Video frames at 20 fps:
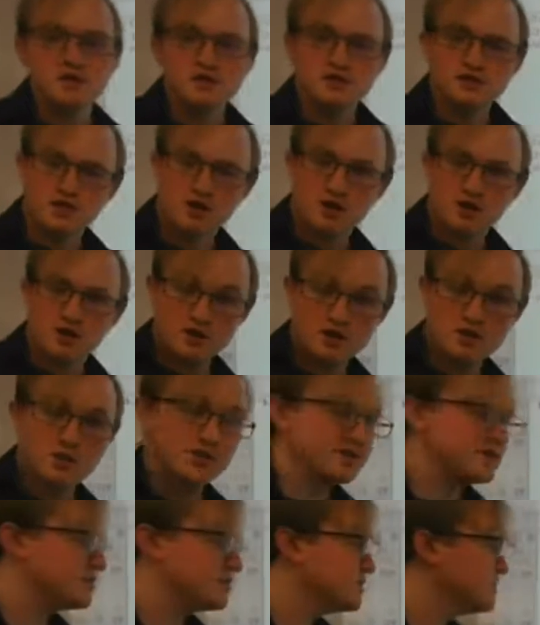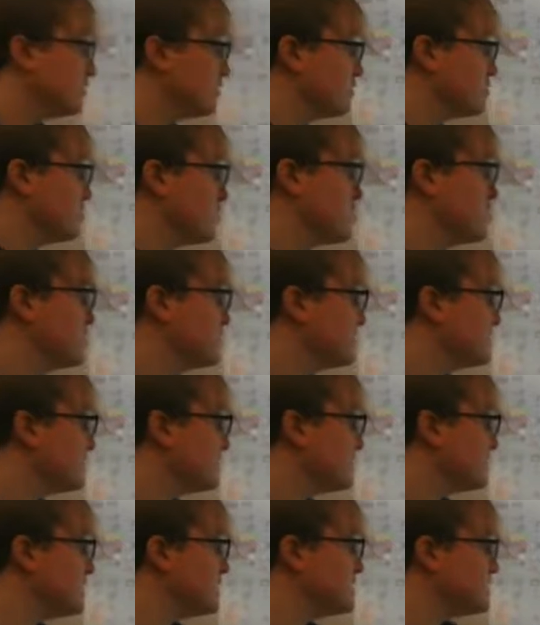So our equation should look like
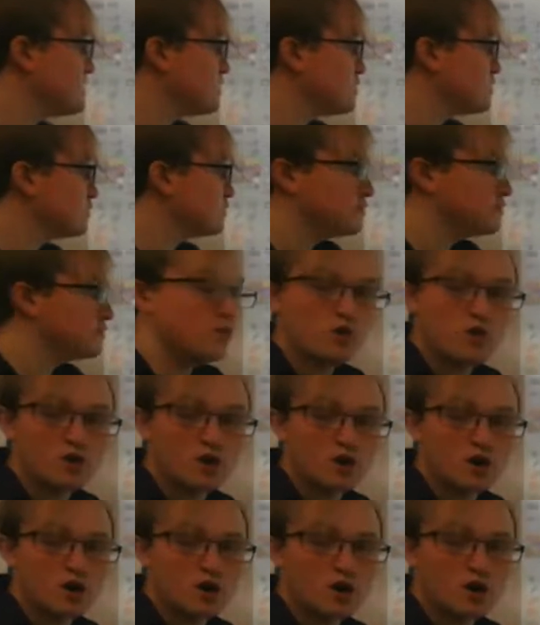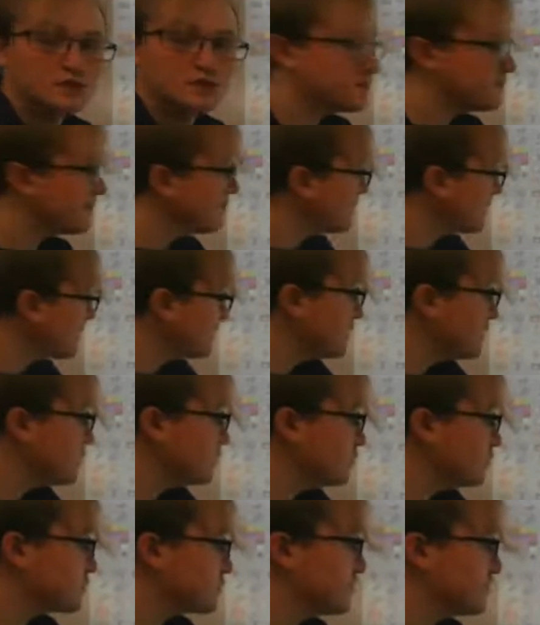C is equal to, or cost is
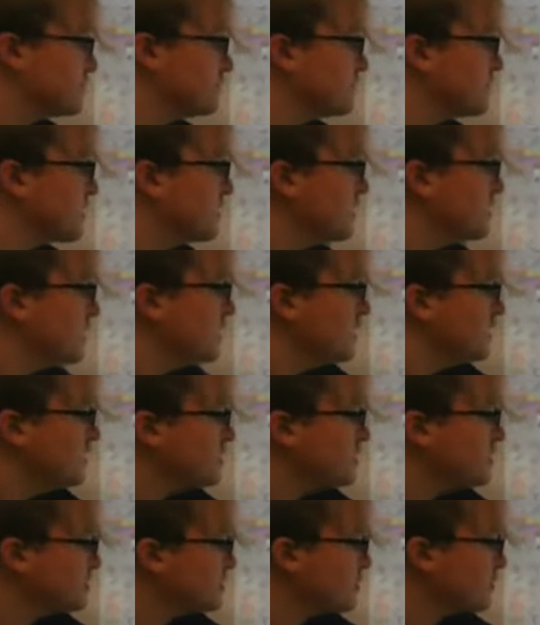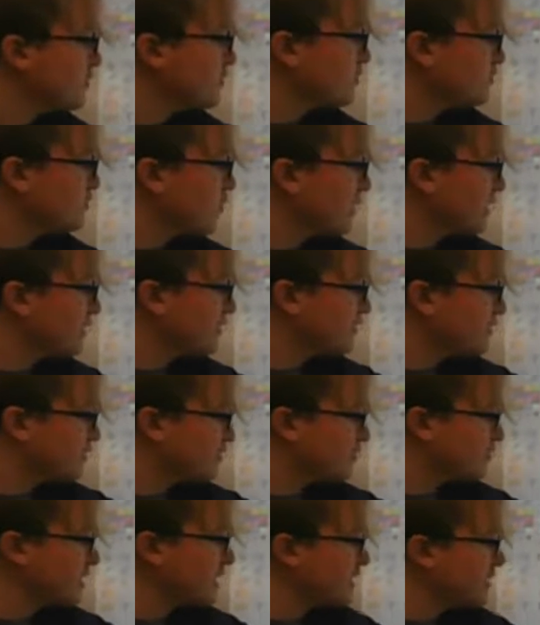equal to,
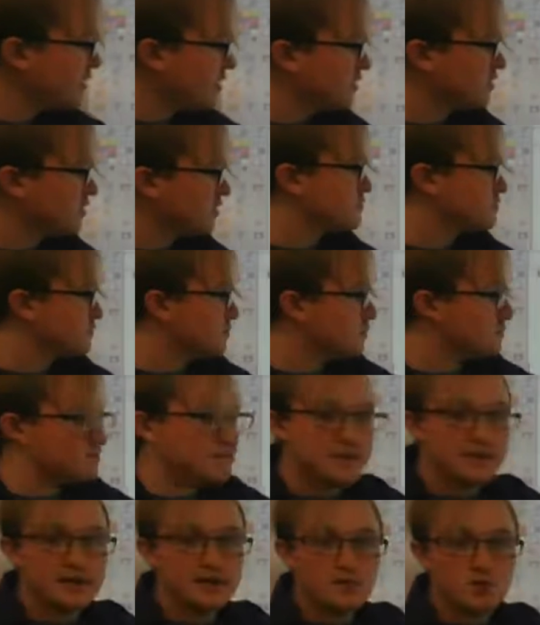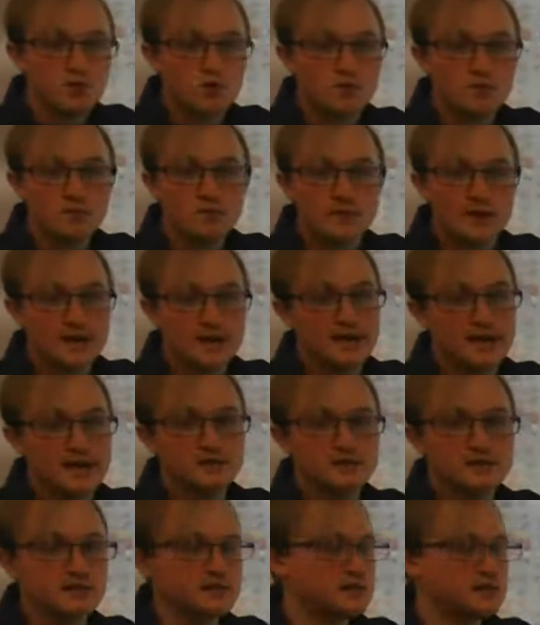$0.3 per minute, or
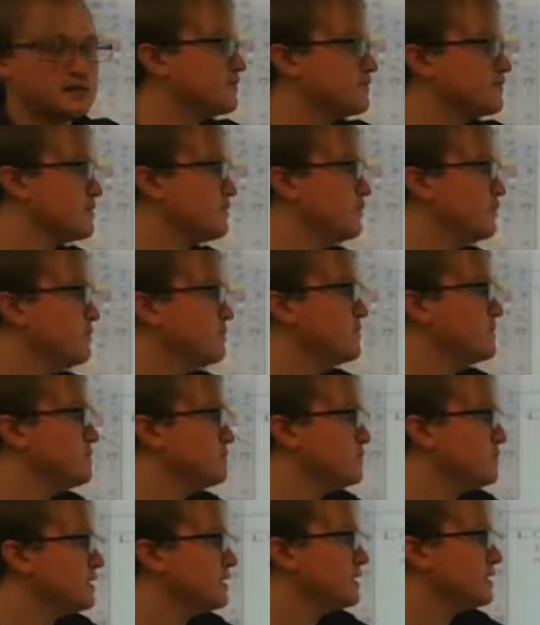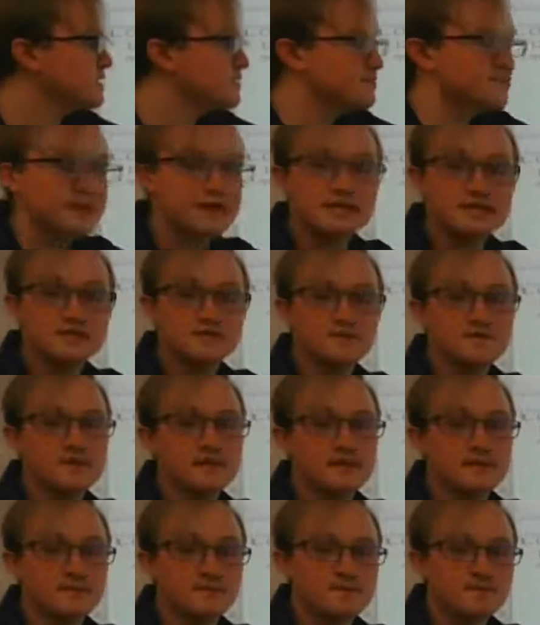X, because that's our variable, plus the base
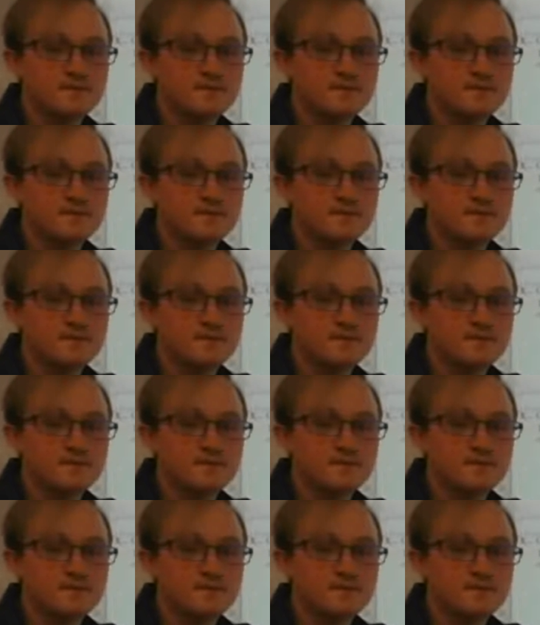fee.